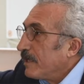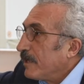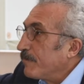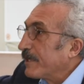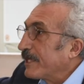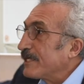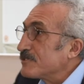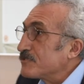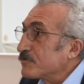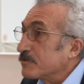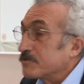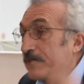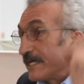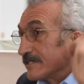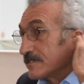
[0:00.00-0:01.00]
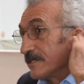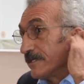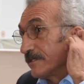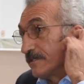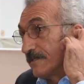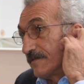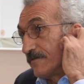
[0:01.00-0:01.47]
He begins to
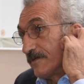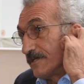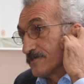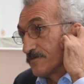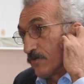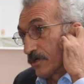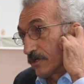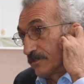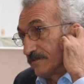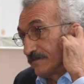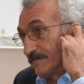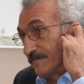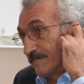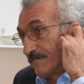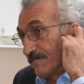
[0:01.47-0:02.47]
translate his works.